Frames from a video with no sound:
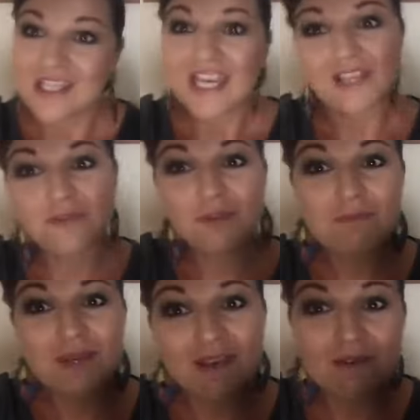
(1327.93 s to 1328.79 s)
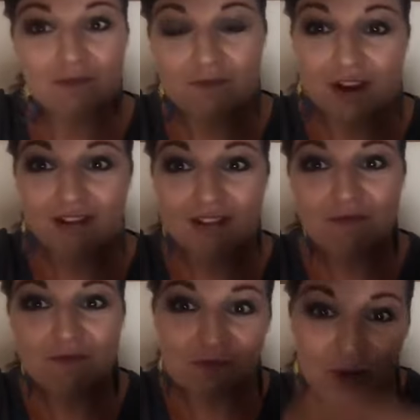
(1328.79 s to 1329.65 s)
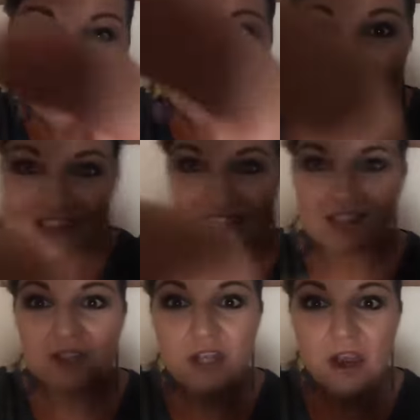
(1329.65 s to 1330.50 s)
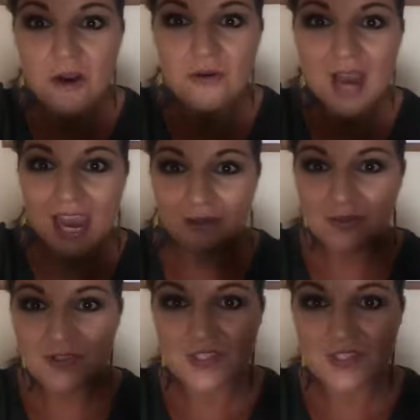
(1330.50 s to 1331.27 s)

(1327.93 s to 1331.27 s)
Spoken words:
It would be very good to know how to